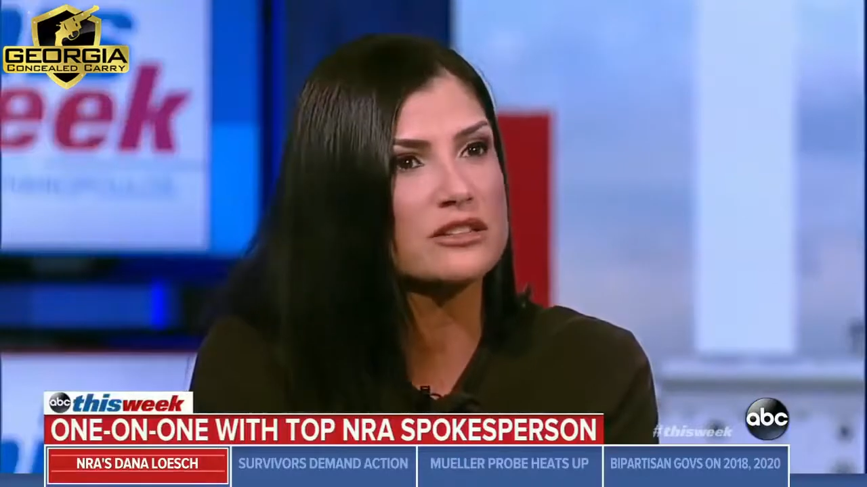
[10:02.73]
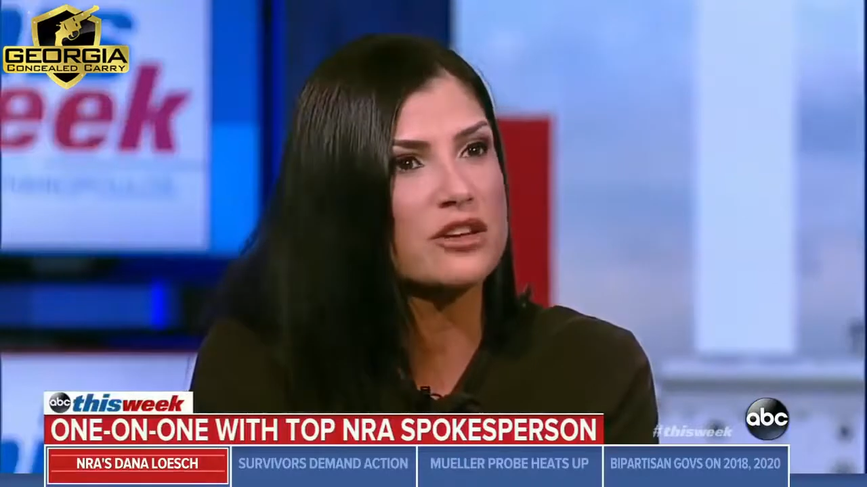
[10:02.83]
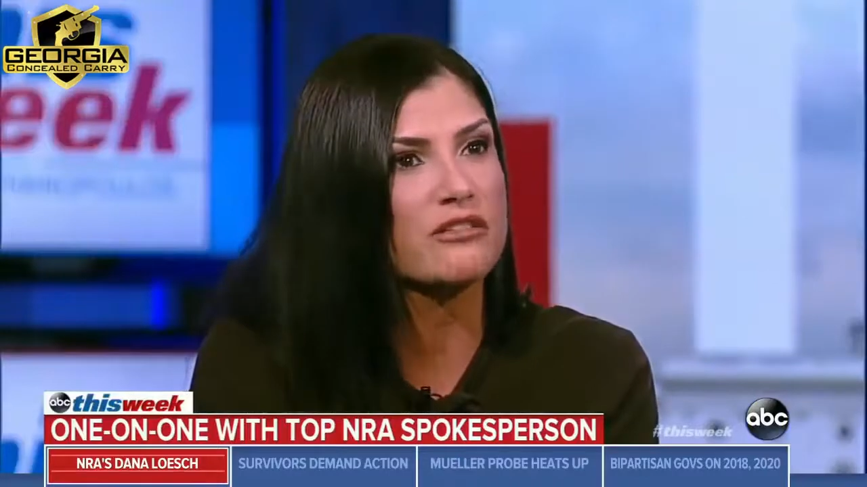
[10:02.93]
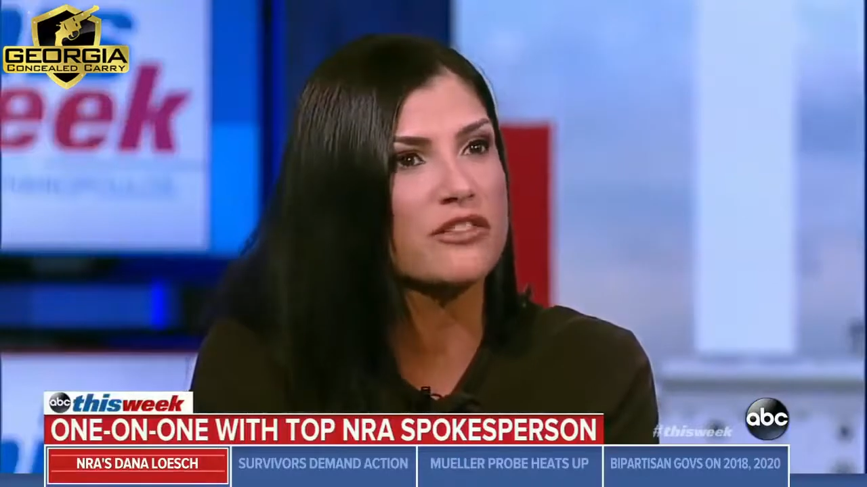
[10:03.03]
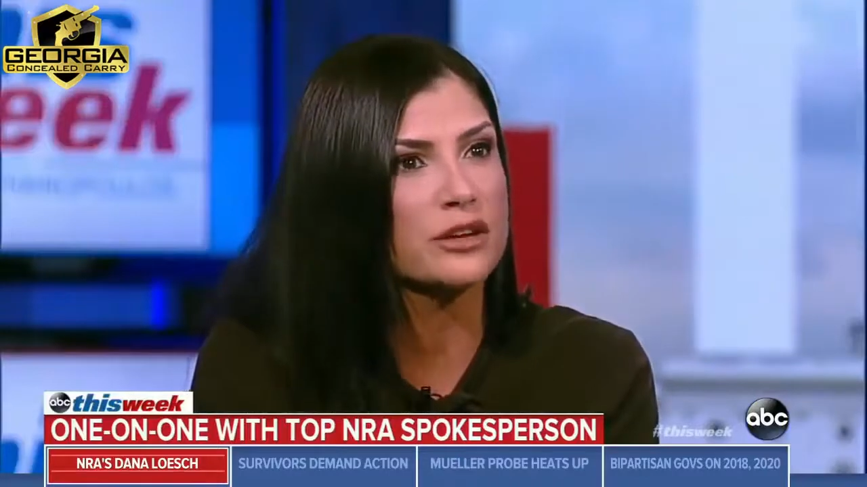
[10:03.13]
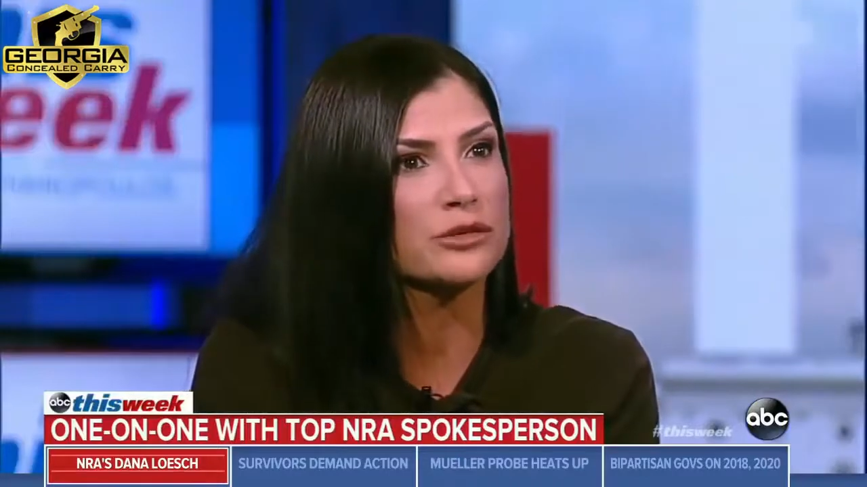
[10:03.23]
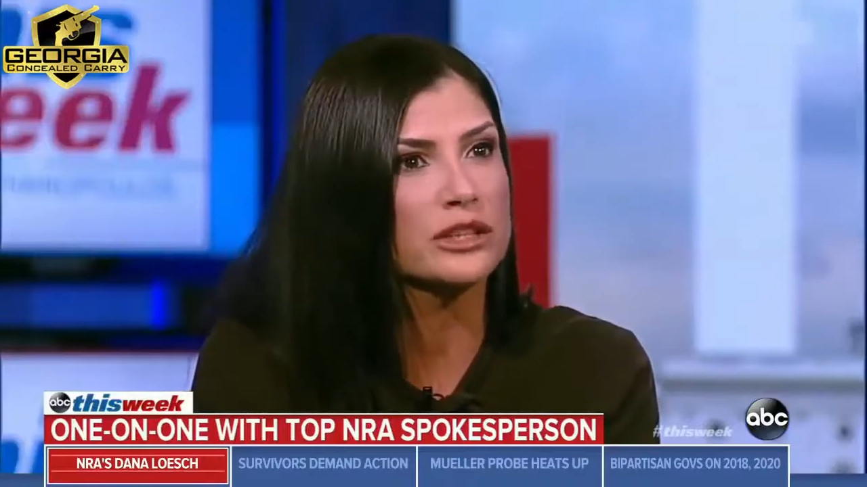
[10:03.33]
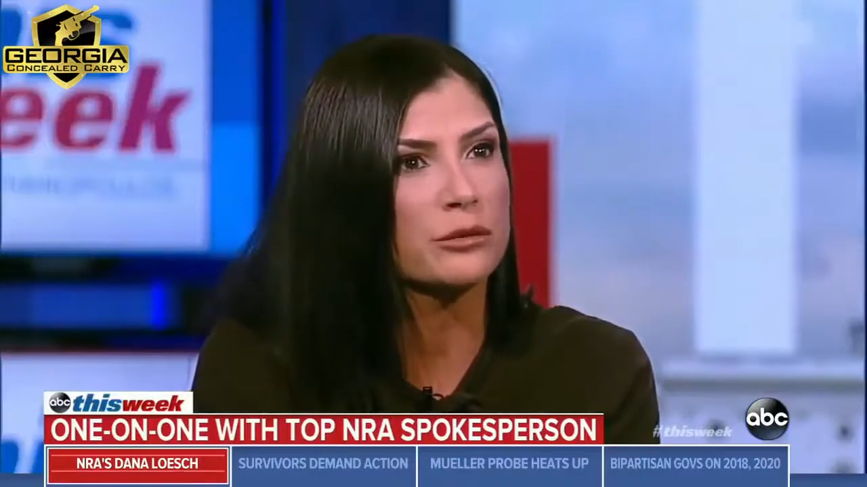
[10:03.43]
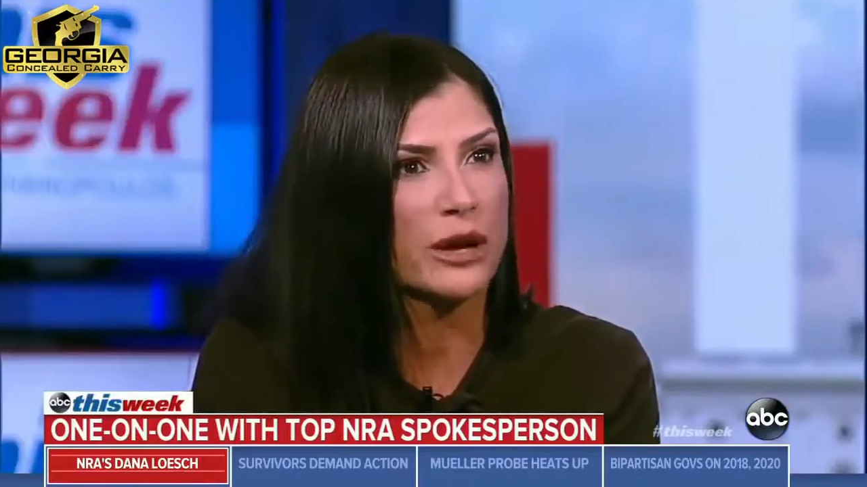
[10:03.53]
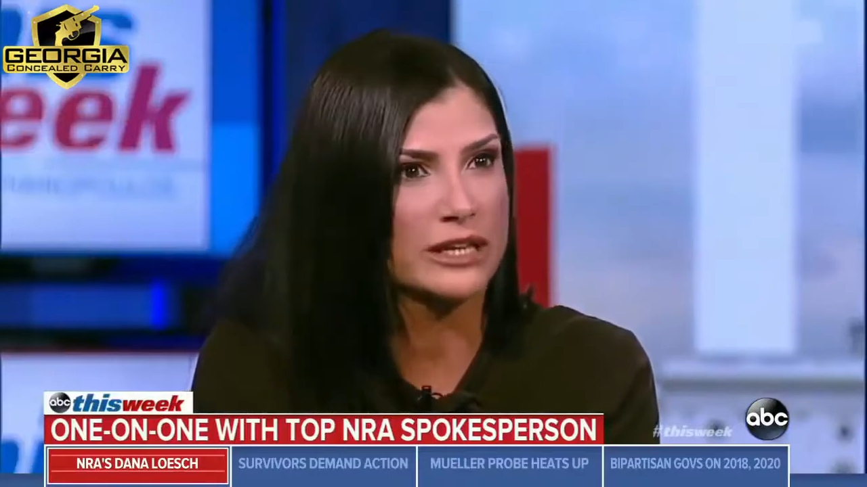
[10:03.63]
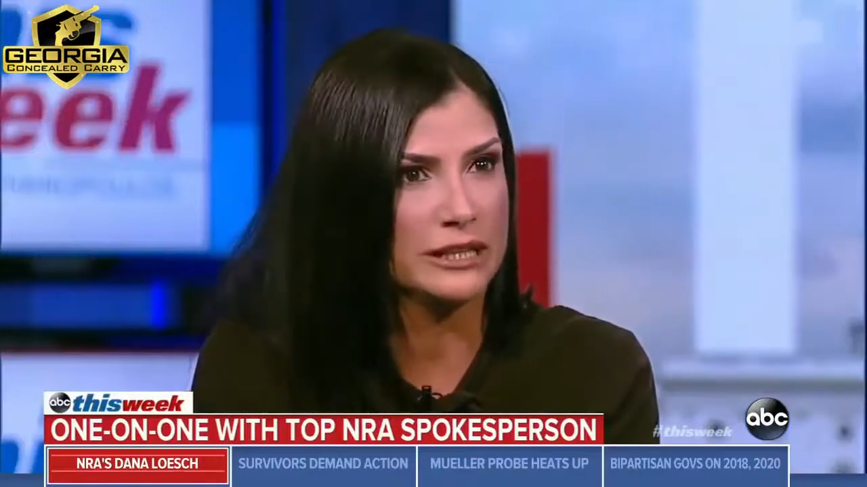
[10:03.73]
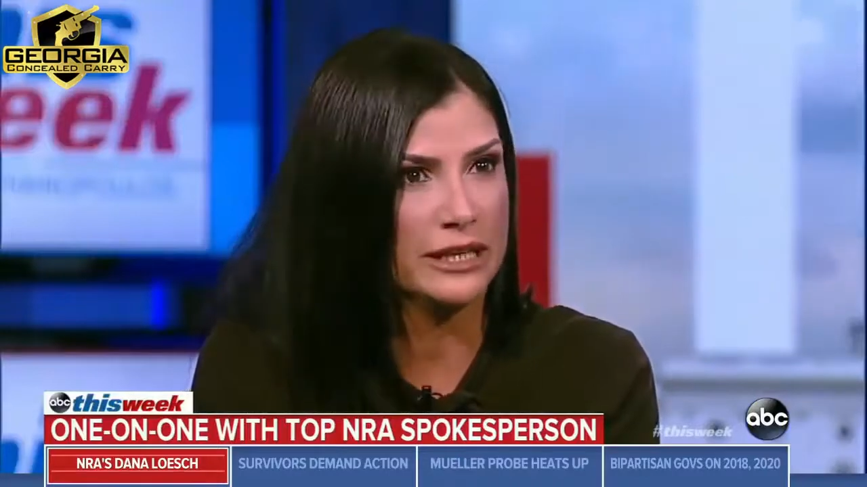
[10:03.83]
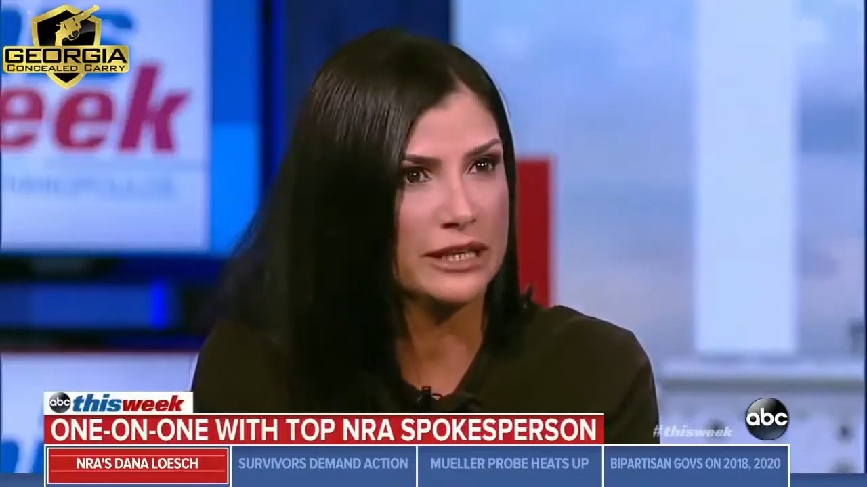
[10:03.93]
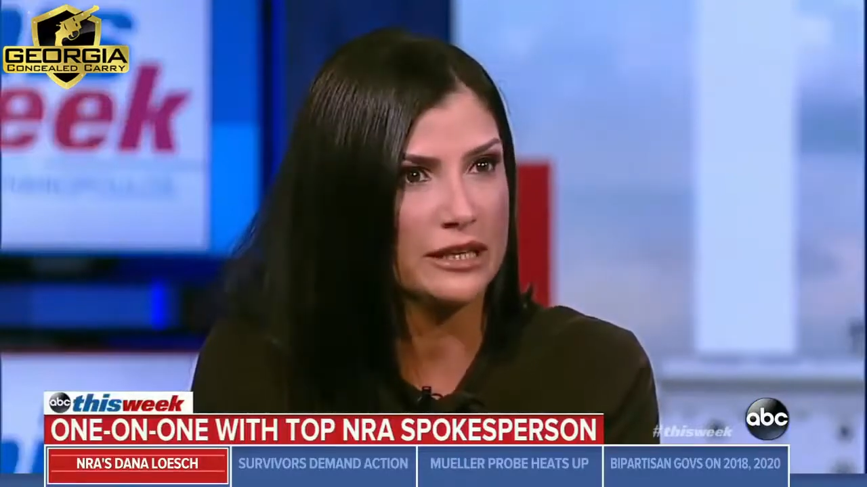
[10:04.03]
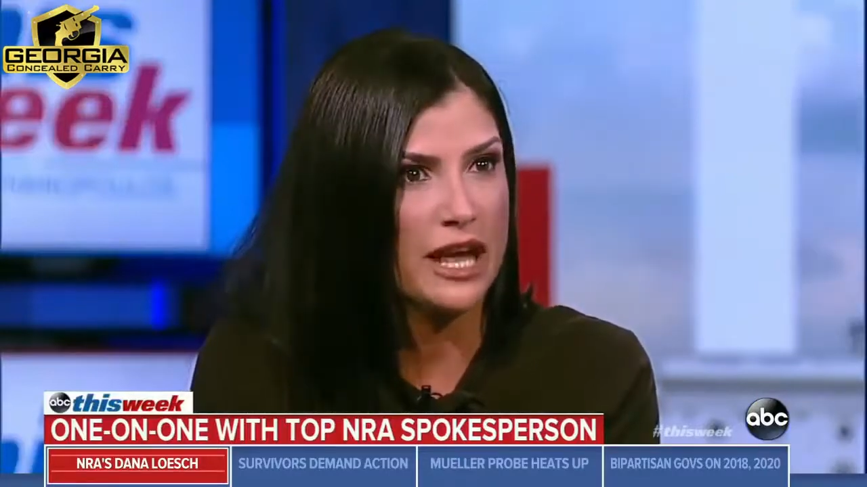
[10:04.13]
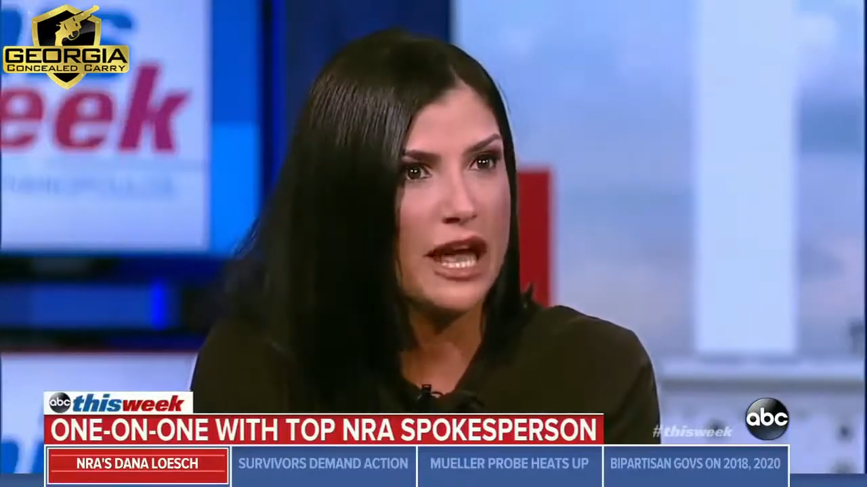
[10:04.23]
is all federally regulated,